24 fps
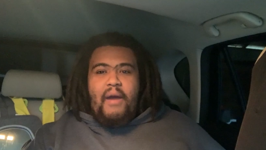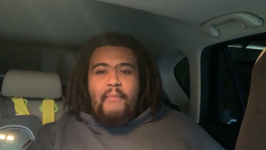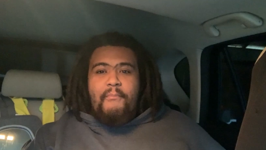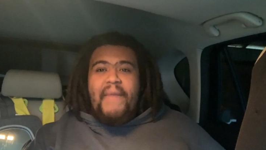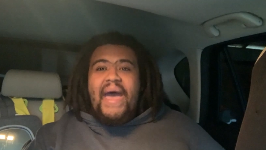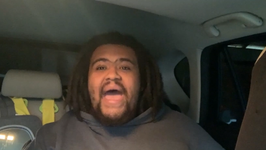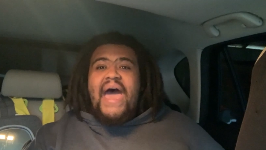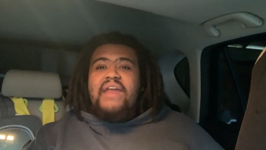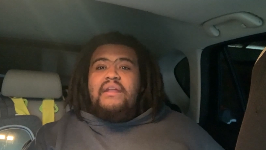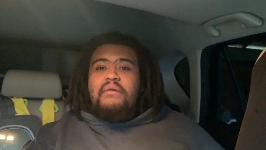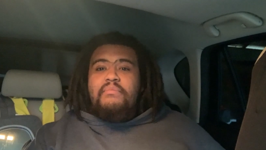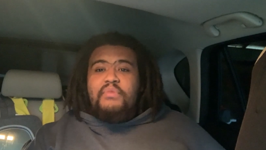
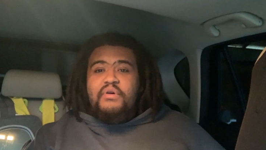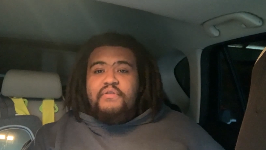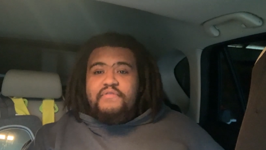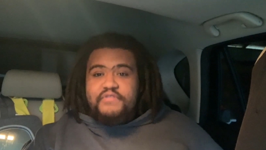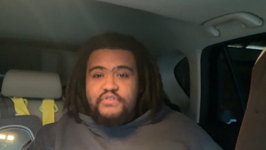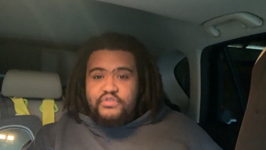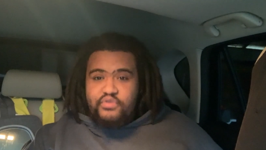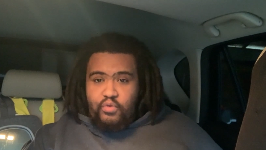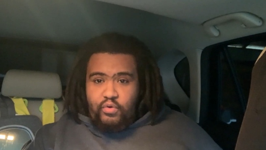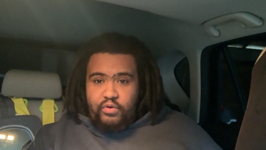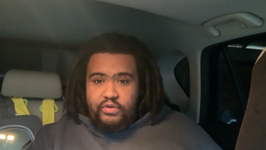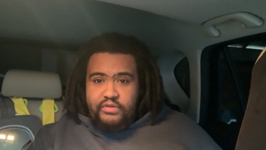madam of
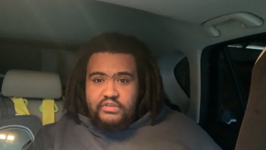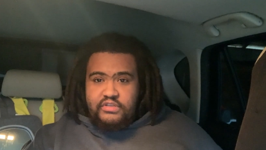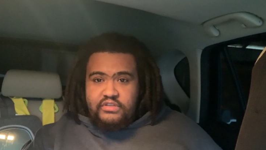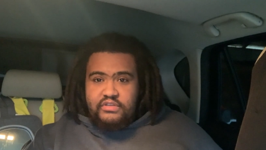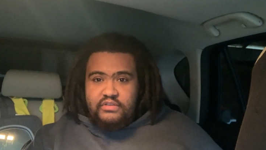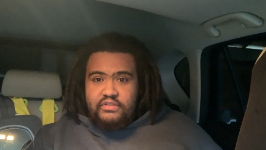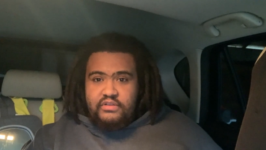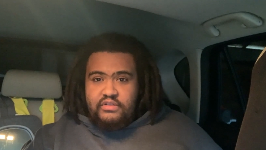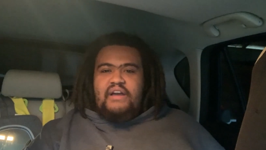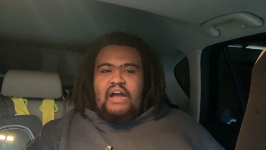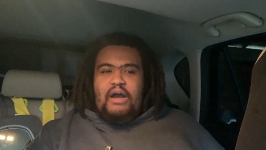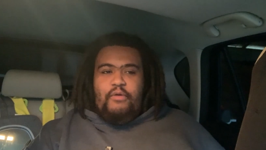sorts.
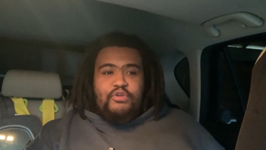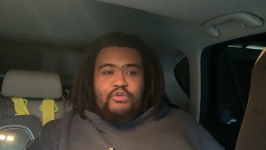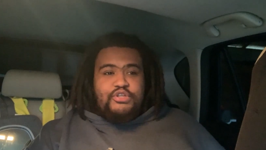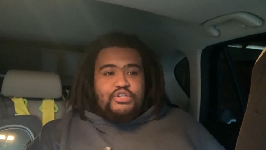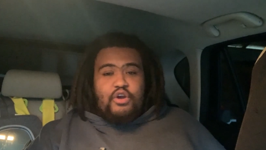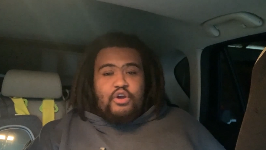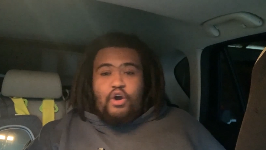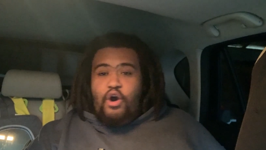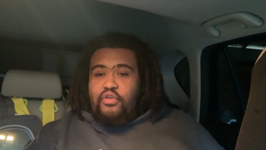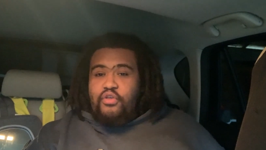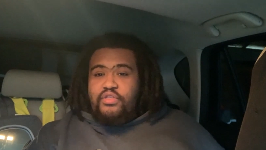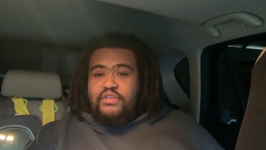I wish her
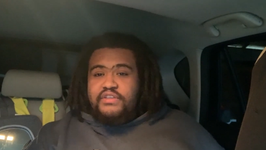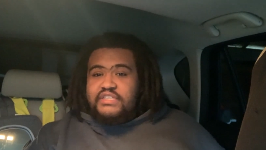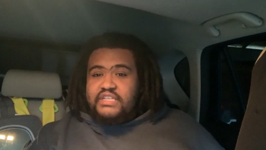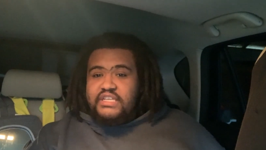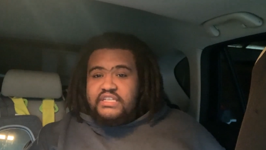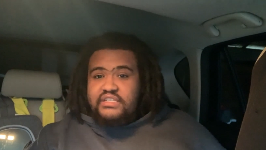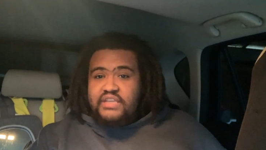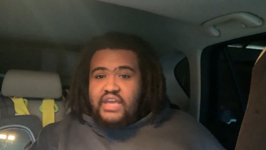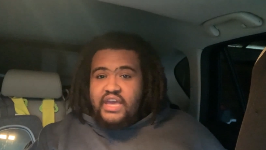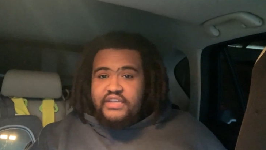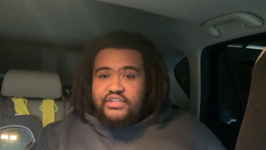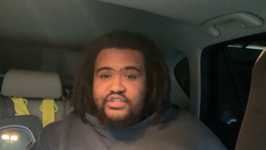all the
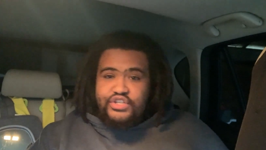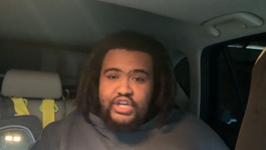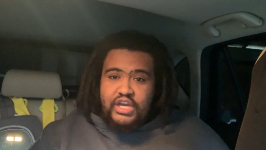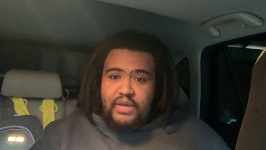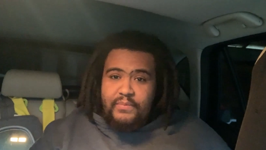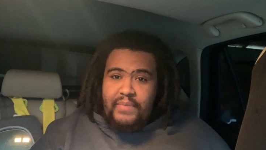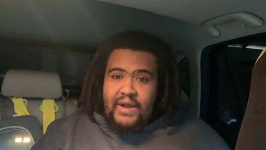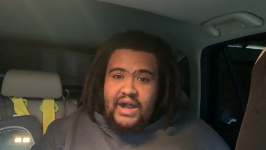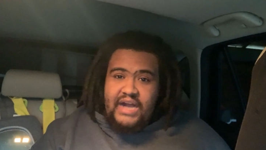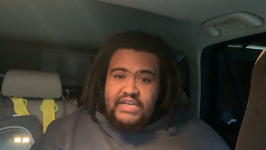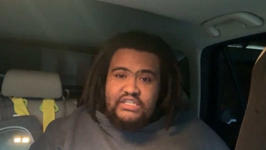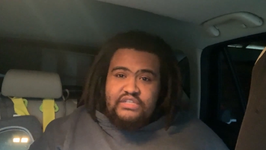success she could
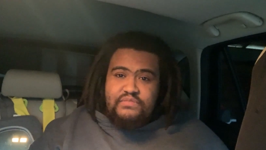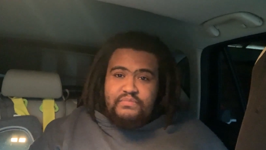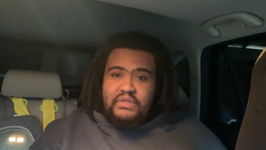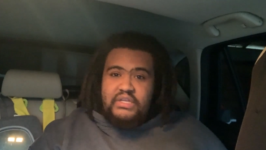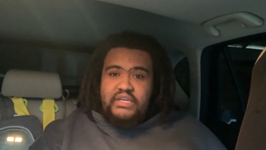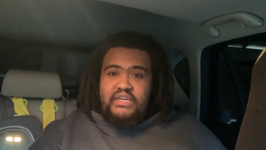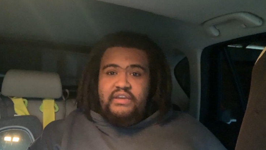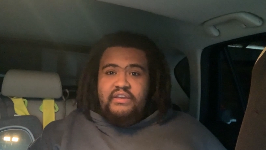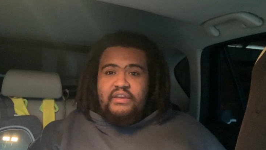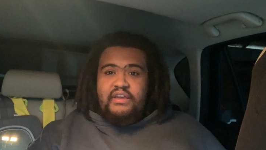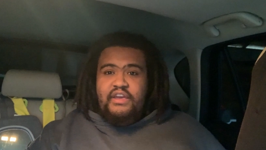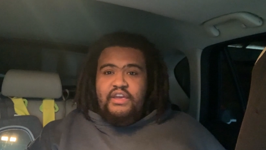
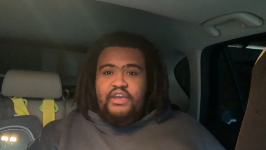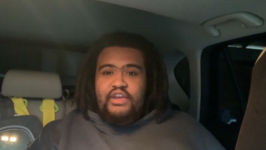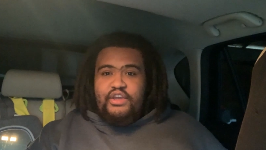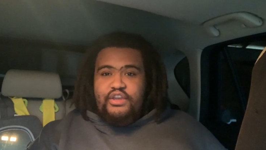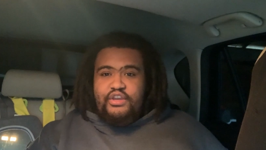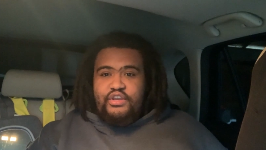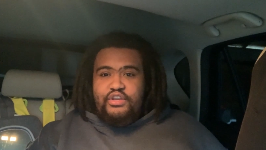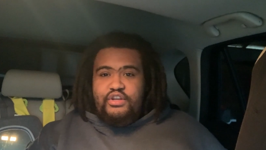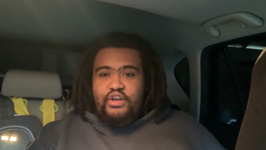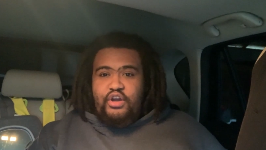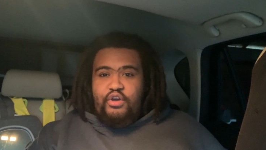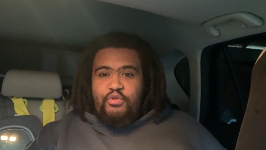possibly
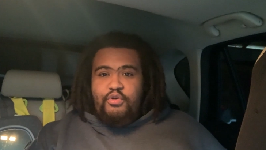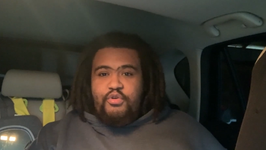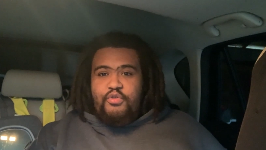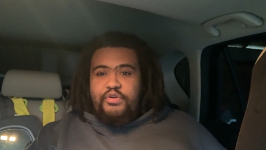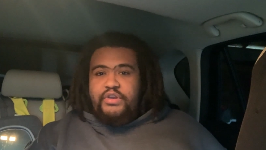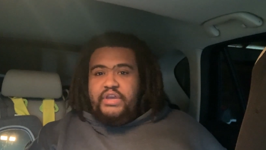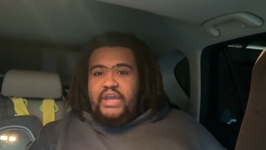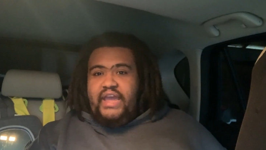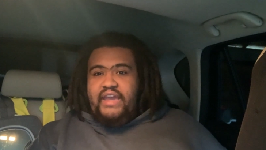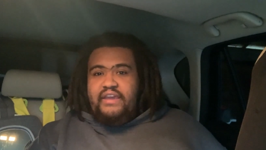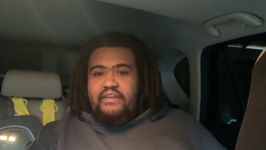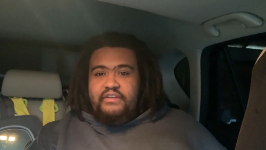
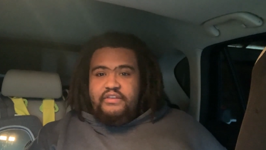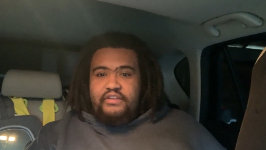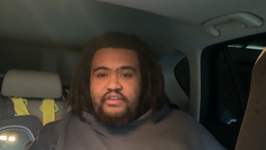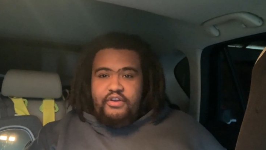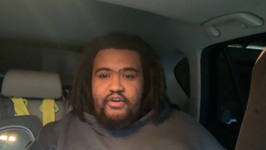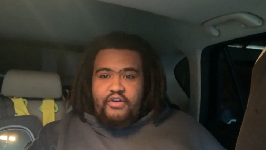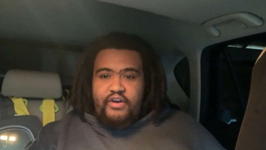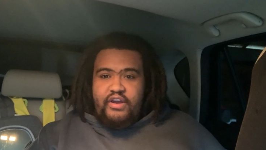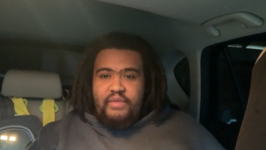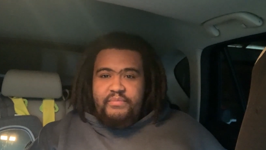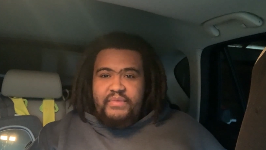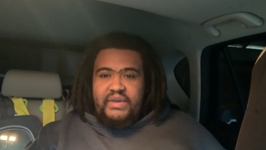create. You know
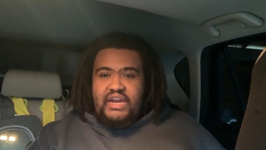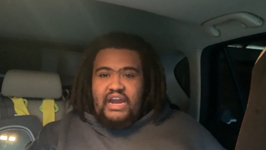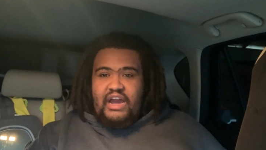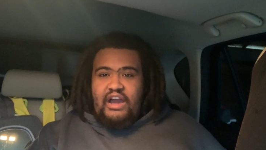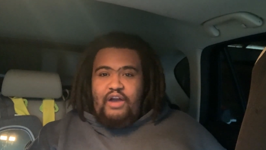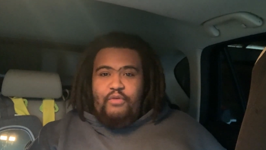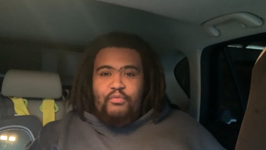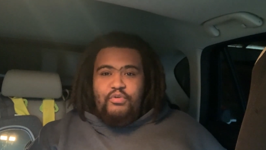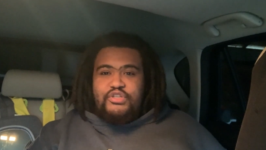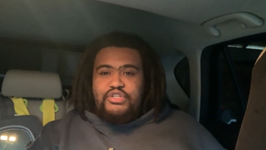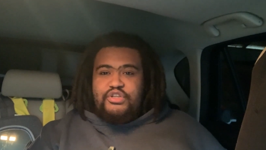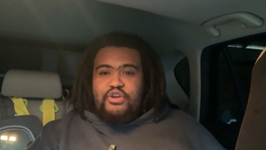what I mean? I
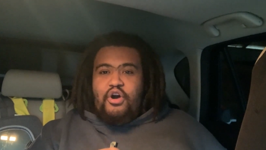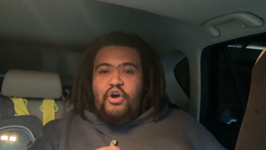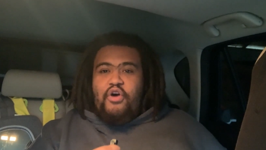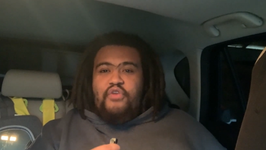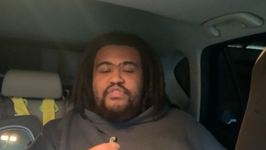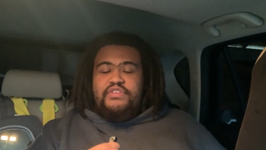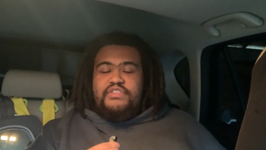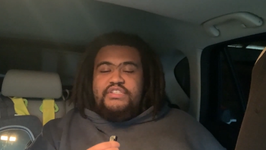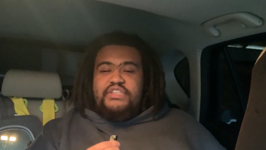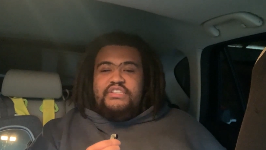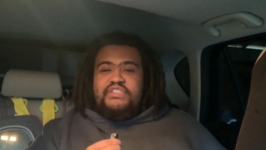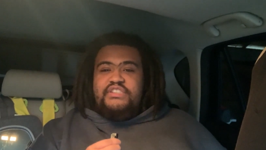wish her all the
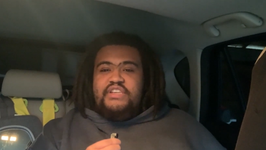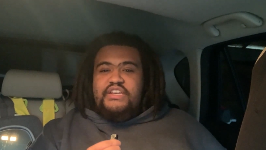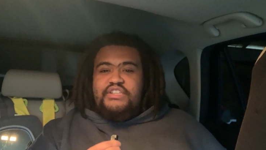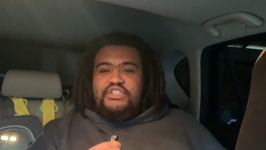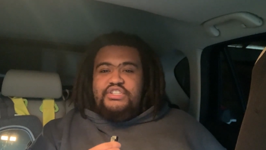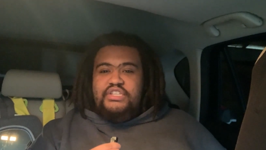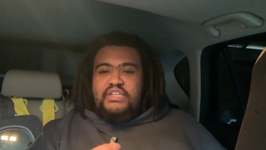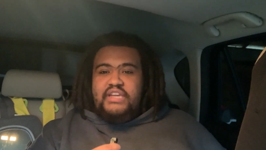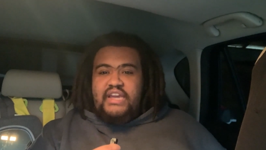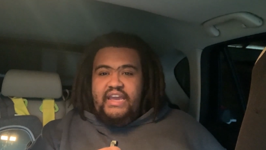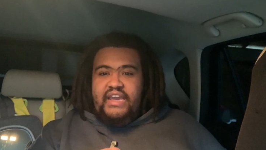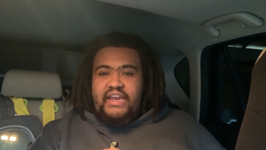success
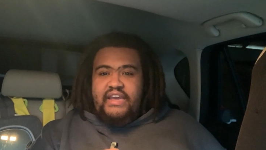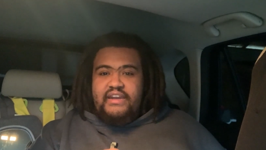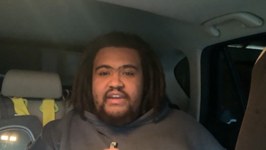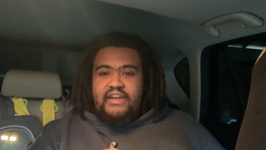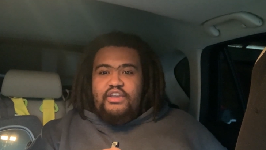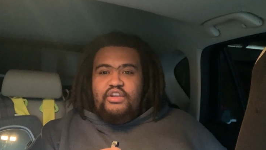she can.